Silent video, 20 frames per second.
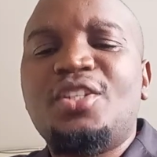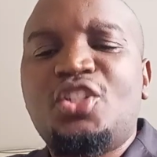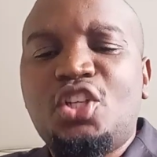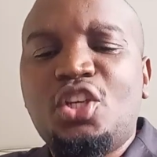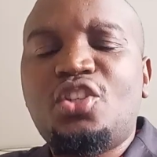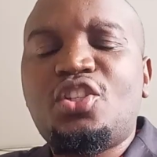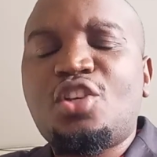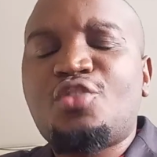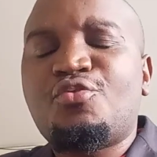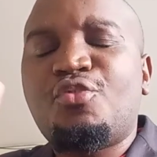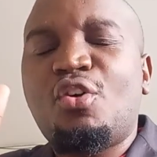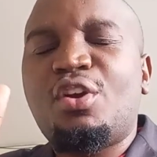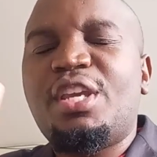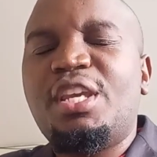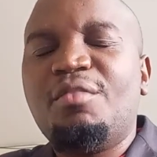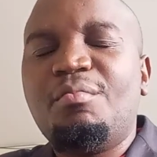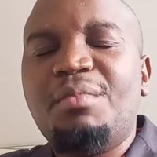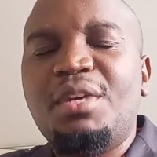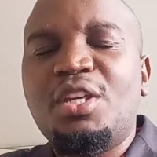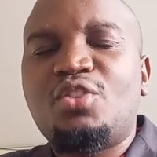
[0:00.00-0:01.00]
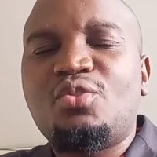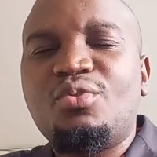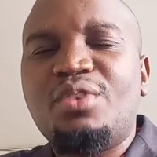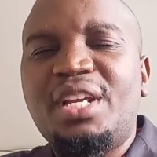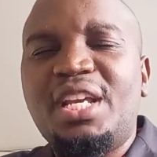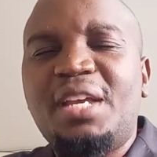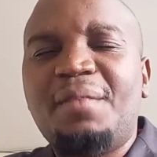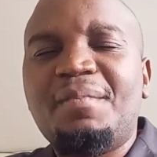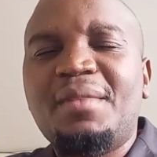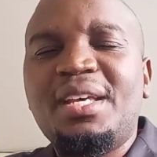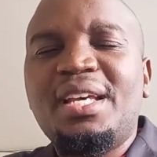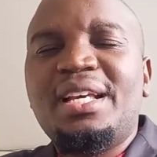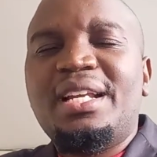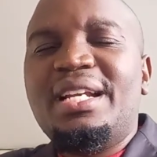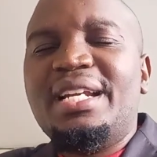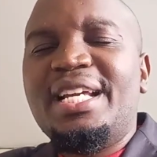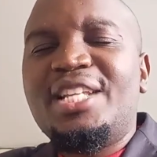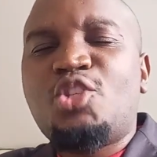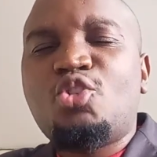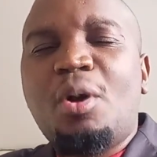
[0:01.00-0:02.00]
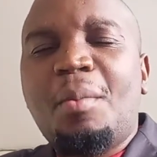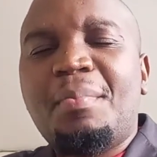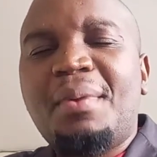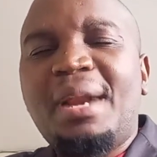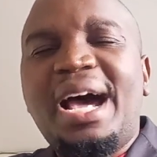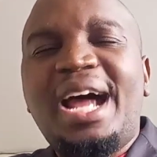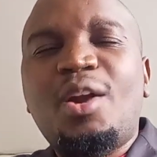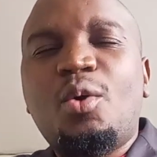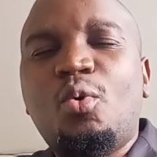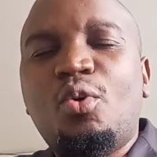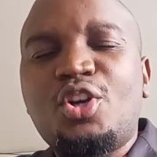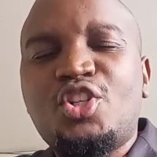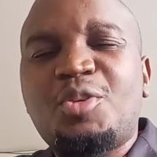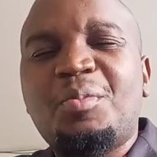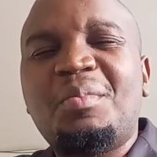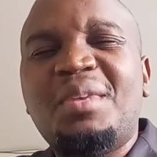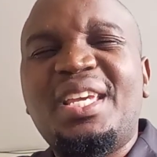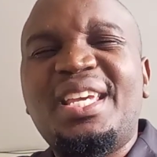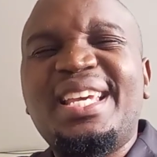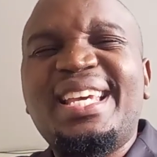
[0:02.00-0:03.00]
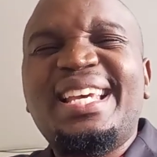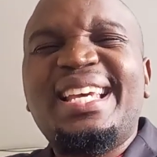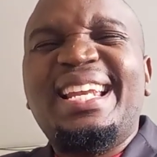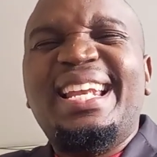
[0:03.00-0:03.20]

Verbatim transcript: Jesus, forgive me today. Let your blood wash me.